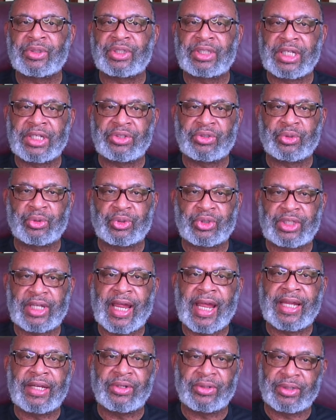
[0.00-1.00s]
Central
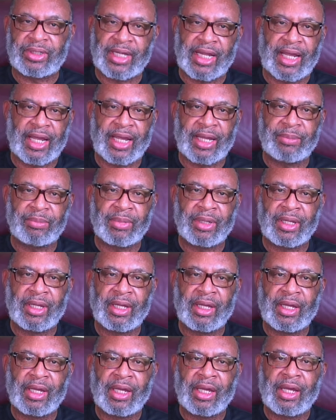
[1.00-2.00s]
Standard Time.
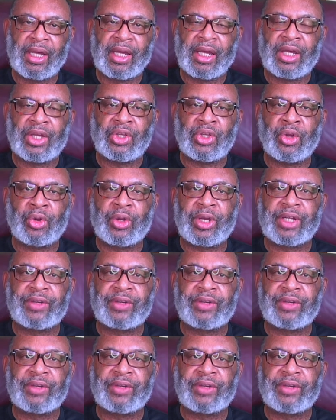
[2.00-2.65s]
You